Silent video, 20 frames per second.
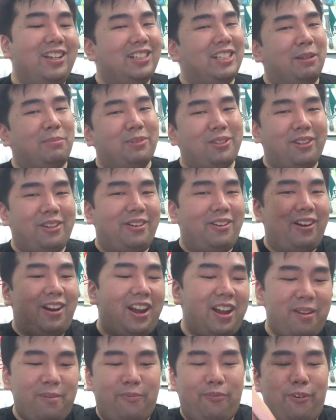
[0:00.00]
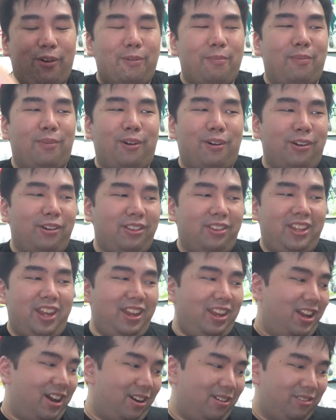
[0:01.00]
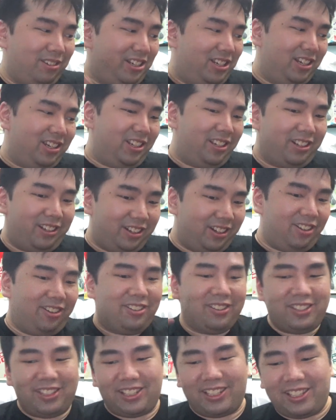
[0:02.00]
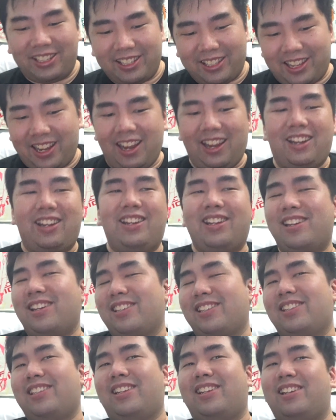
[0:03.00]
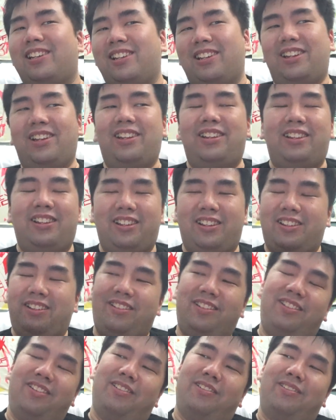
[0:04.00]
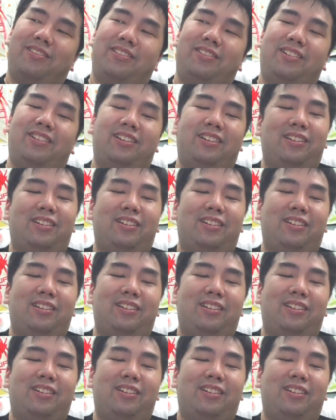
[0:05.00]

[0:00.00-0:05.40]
Subscribe for more deck culture nonsense like this uh, in, you know,